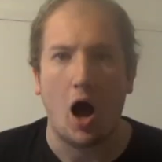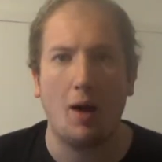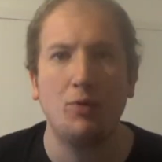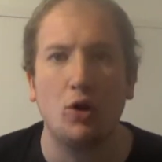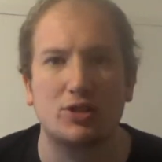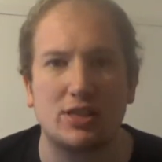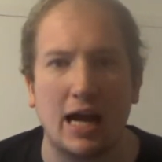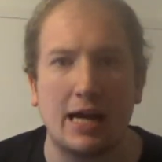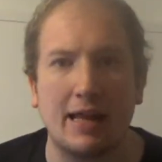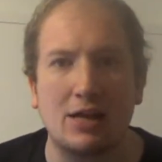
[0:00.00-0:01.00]
I'm not
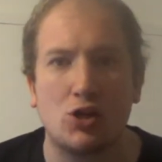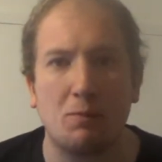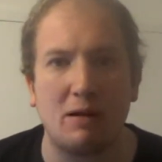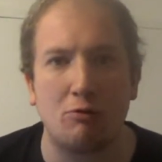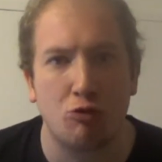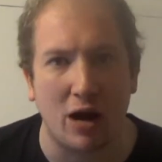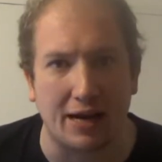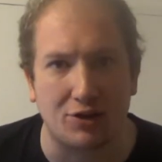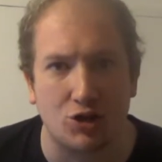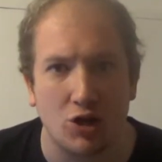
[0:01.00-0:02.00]
saying they should be
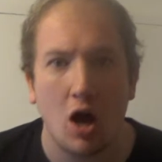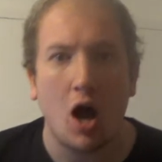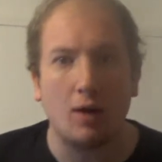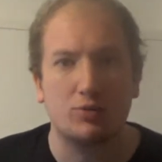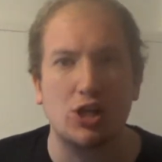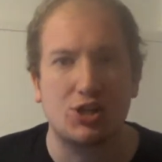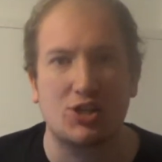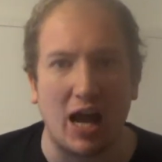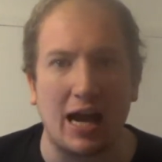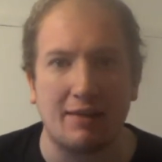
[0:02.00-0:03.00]
rich. I'm
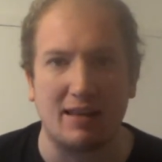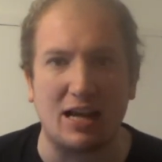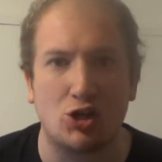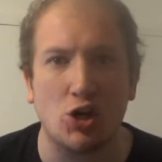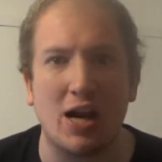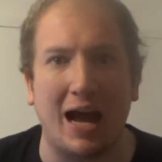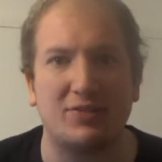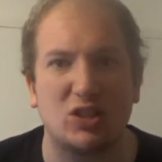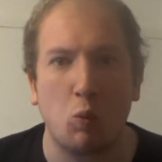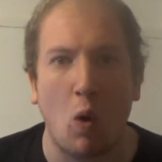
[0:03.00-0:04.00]
just saying that they shouldn't
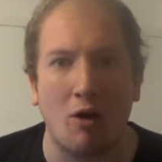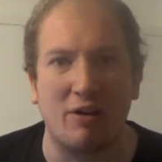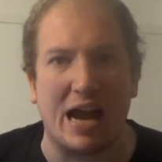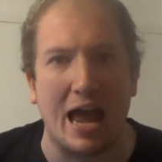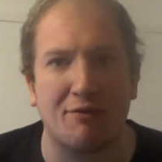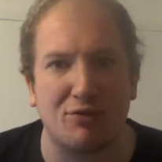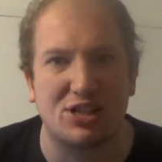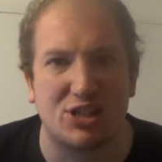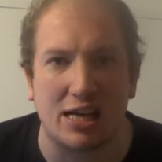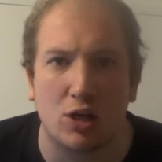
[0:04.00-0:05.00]
have to worry
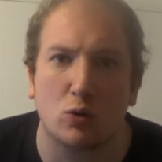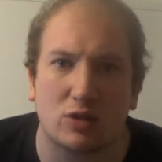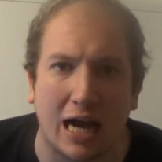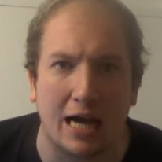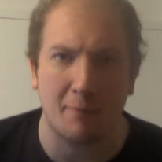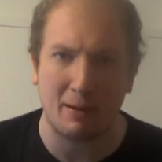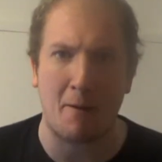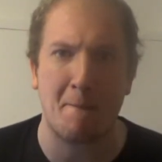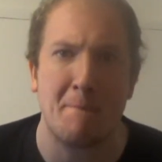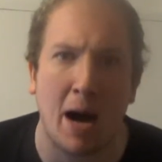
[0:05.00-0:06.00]
every single day
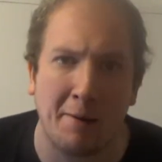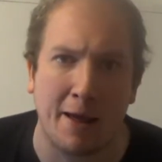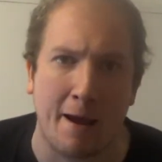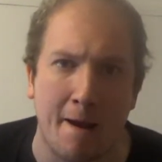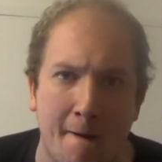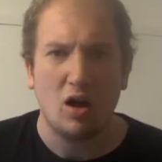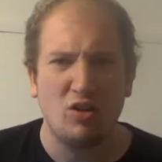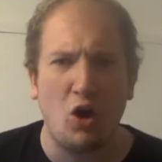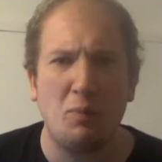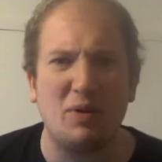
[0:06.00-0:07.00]
about money.
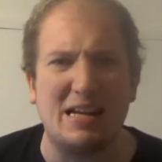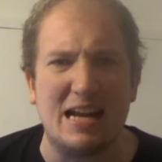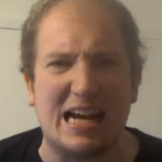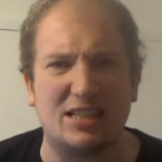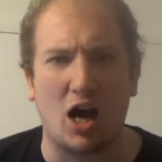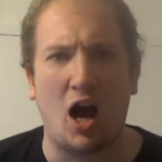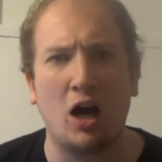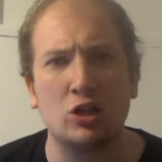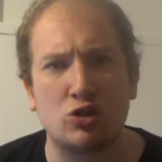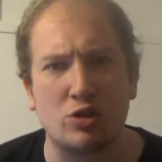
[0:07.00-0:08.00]
Nobody needs
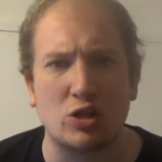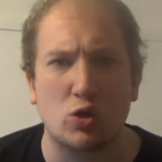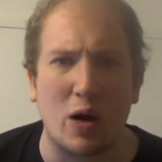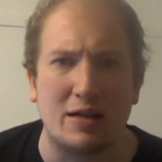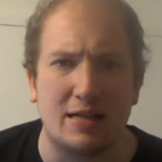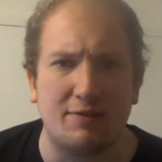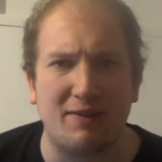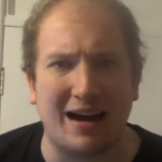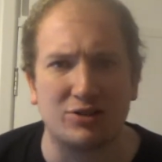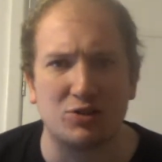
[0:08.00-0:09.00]

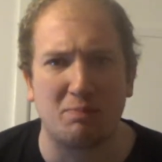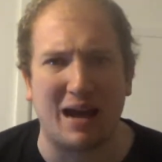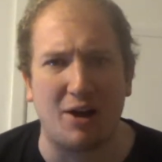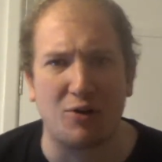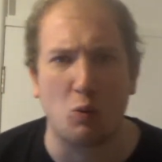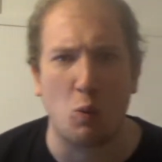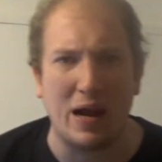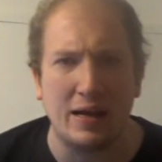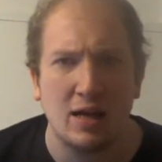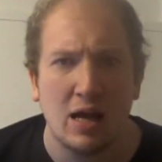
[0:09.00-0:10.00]
£120,000 a
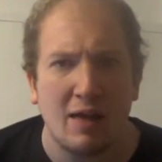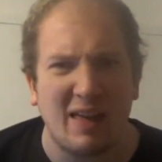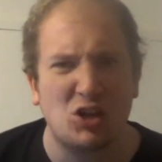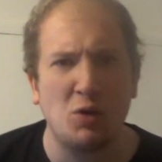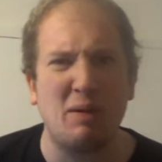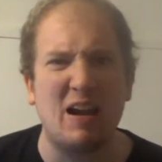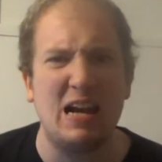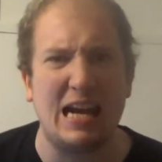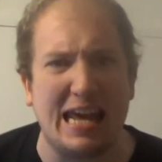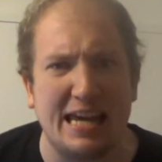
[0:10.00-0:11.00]
week. That should be
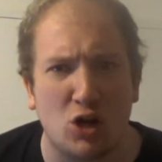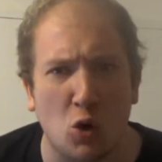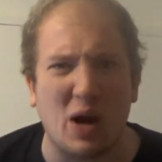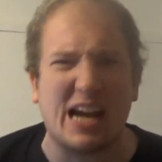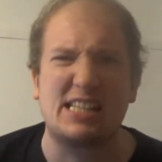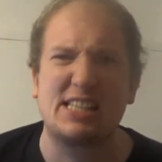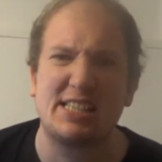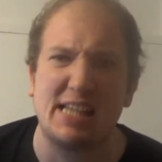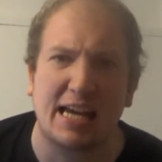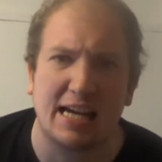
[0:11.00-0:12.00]
illegal. It's
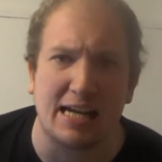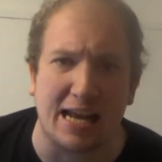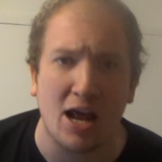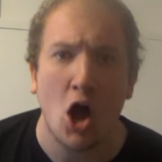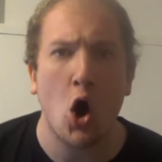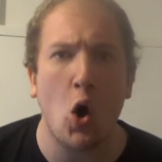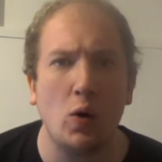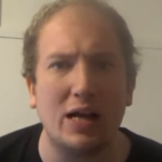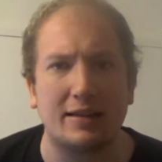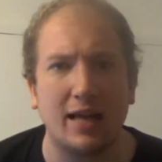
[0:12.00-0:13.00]
sickening.
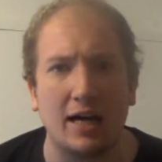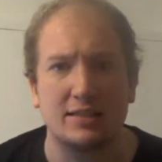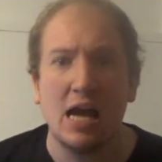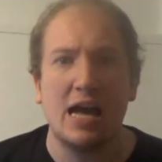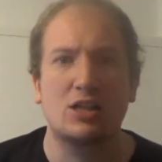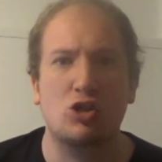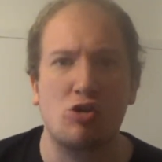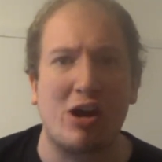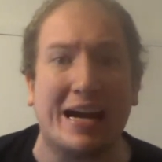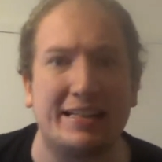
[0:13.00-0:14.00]
All it does is
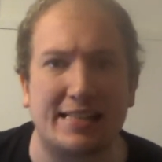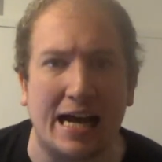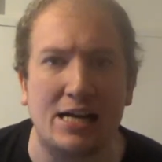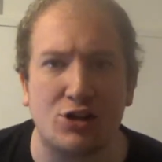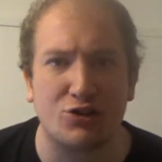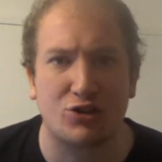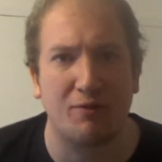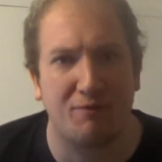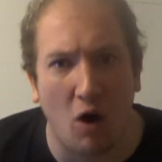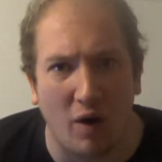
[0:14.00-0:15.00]
create dangerous
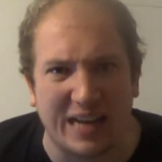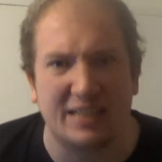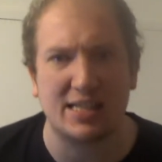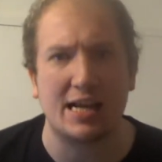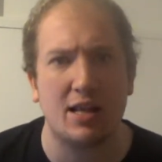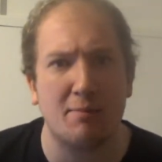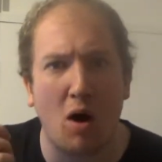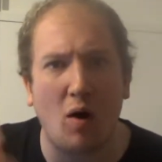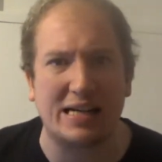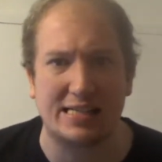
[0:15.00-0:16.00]
divides in the
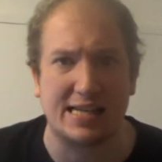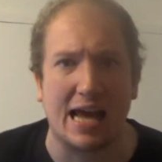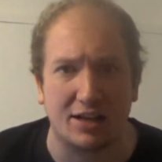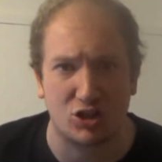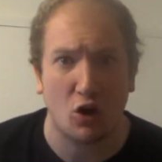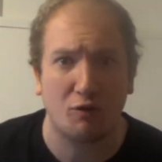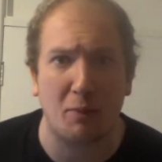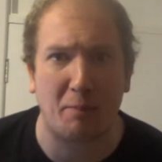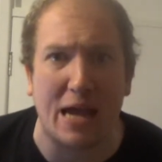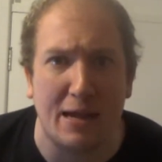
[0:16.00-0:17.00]
mindsets of
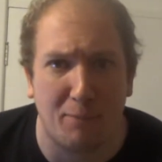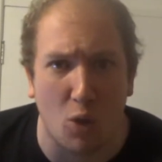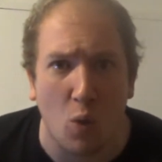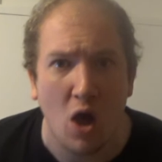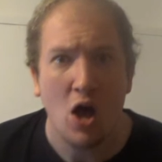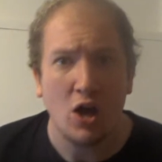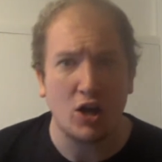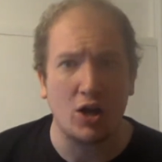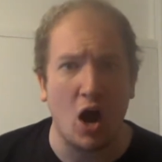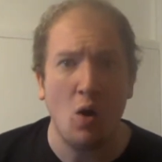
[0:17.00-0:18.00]
the people,
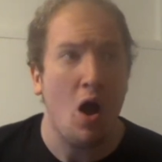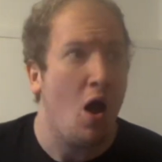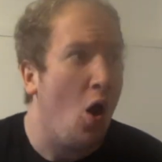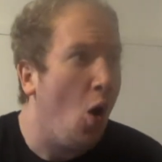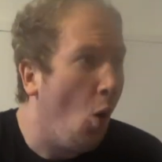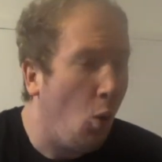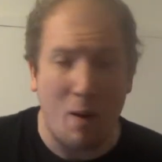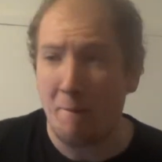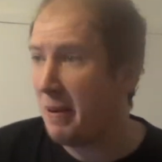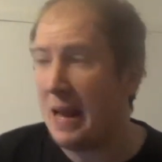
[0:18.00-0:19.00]
you know?
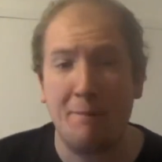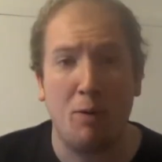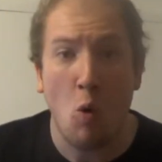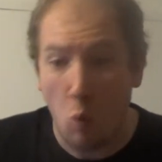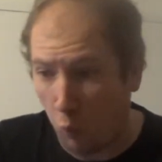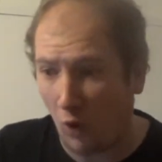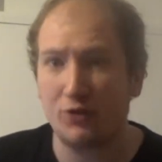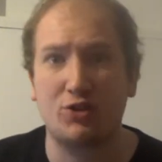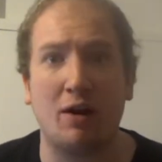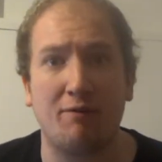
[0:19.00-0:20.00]
When people
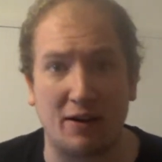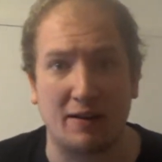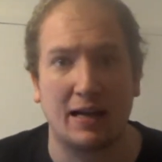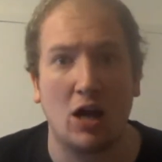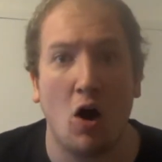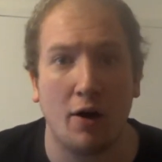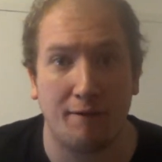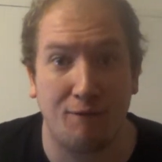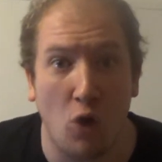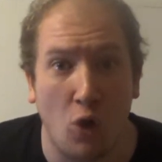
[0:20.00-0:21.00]
want something they can't
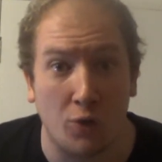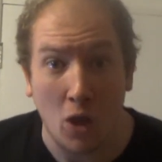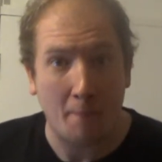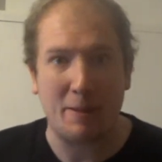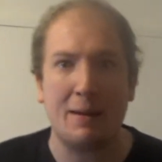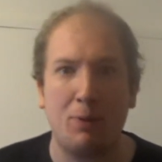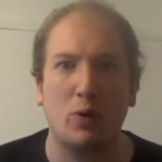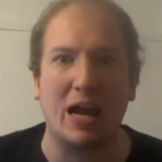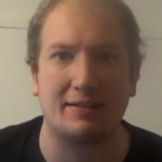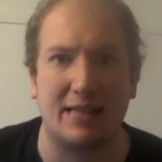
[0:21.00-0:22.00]
afford,
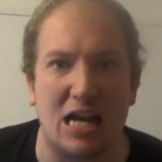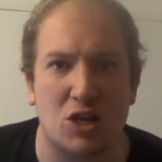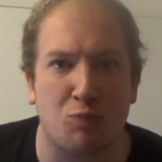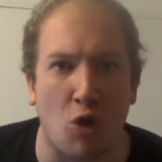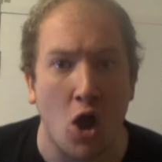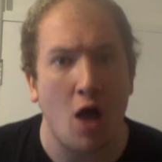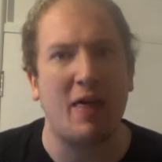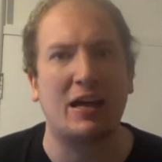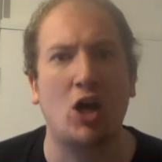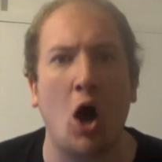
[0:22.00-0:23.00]
people get desperate.
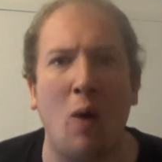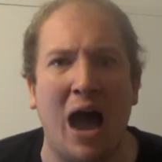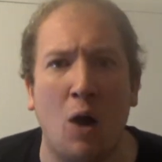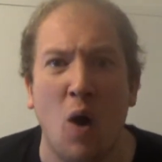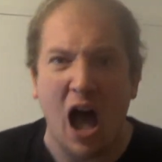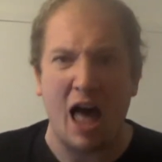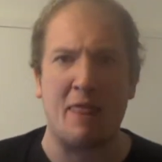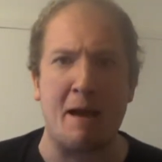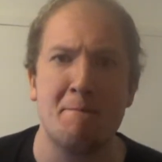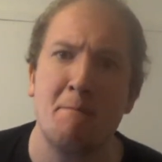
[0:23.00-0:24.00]
They go out
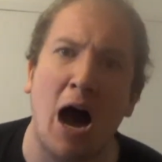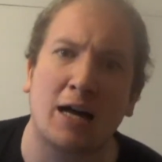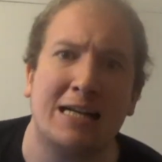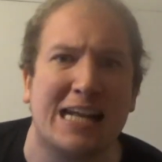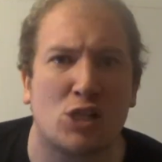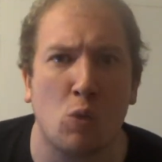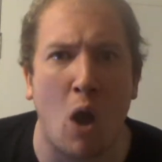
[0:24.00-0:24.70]
and they mug little